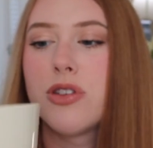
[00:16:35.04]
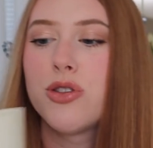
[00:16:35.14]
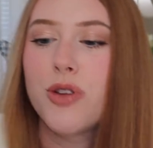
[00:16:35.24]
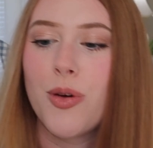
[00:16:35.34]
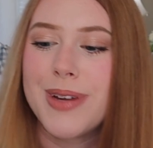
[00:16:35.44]

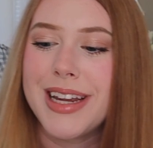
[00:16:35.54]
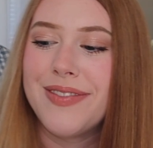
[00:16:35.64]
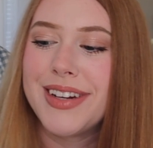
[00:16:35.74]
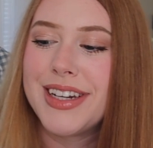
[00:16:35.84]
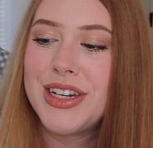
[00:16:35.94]
so many
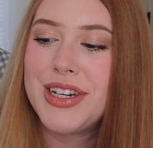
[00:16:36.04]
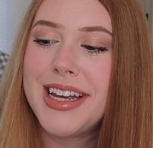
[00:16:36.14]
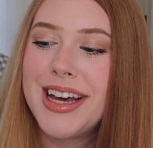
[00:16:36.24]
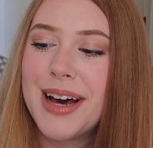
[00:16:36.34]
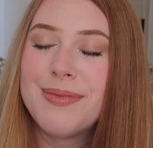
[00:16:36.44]
vintage
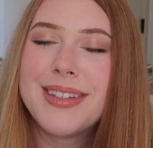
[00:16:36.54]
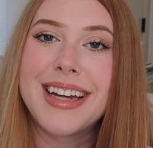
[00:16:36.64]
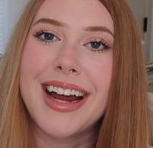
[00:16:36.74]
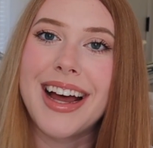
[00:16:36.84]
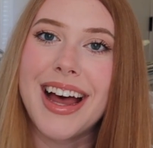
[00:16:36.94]
teacups
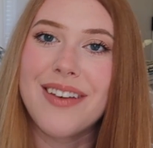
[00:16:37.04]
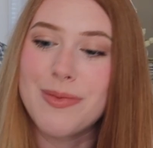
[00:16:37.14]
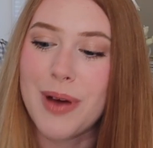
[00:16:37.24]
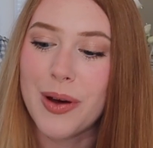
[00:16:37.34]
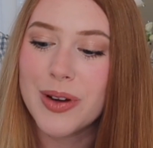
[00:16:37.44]
that I have
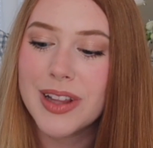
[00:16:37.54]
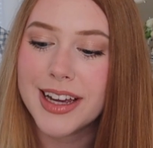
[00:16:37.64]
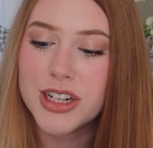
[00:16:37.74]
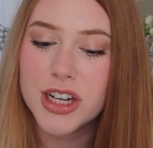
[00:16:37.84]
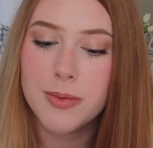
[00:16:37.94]
in my own
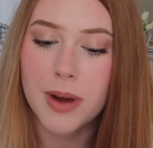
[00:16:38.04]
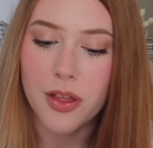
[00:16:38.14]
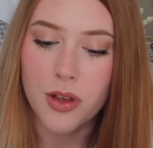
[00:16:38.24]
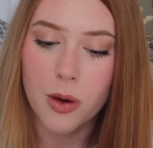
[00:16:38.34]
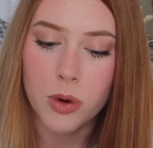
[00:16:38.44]
collection, but I
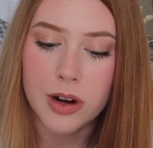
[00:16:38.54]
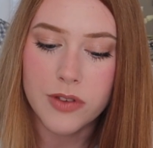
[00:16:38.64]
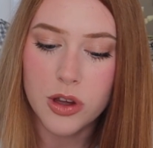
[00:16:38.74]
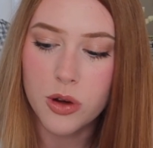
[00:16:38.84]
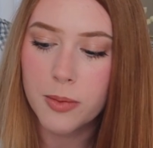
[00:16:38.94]
thought one of
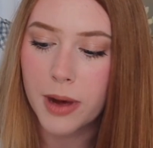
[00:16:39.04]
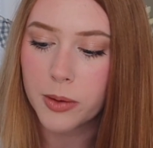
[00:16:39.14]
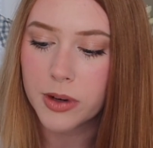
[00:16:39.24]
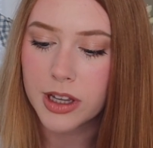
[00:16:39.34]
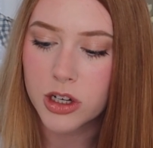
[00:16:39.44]
you
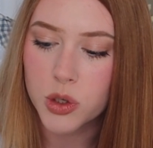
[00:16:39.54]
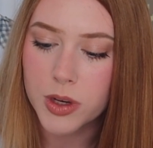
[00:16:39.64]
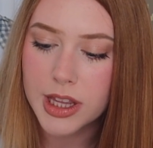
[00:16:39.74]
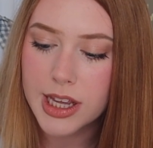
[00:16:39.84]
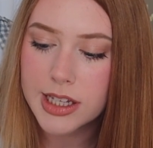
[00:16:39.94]
might really
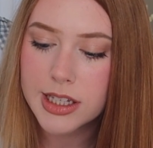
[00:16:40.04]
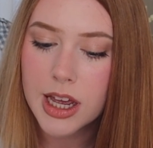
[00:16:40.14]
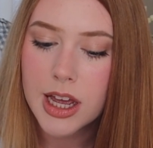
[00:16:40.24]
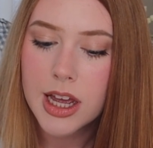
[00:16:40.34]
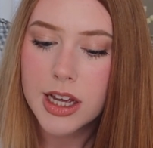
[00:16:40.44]
enjoy these.
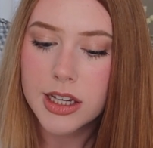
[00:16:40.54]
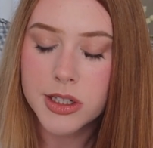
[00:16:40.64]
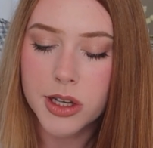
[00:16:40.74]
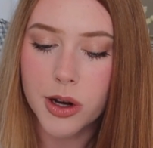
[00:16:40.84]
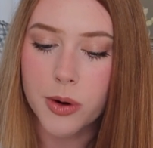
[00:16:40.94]

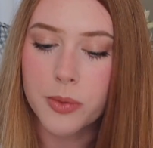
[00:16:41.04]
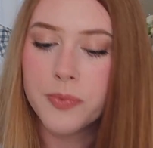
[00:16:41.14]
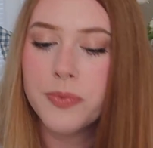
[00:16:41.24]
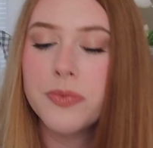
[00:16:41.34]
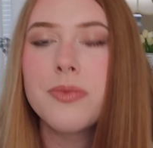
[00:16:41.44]
So
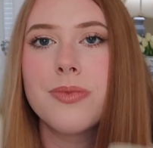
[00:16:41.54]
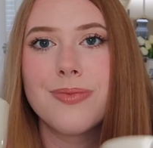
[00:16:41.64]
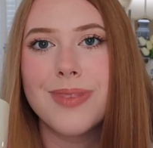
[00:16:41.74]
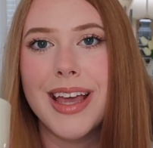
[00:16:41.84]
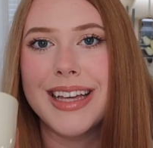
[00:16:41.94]

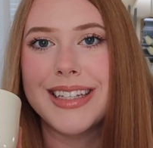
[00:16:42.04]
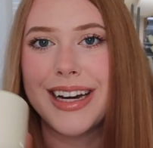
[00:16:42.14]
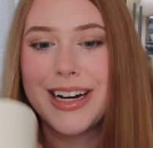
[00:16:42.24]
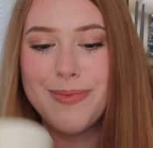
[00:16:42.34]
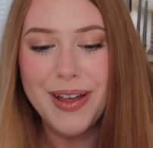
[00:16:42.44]

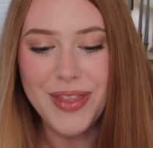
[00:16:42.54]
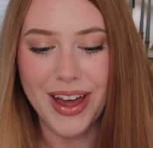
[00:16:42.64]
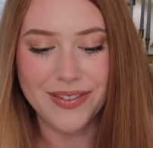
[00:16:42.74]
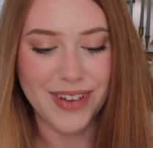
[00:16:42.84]
excited about that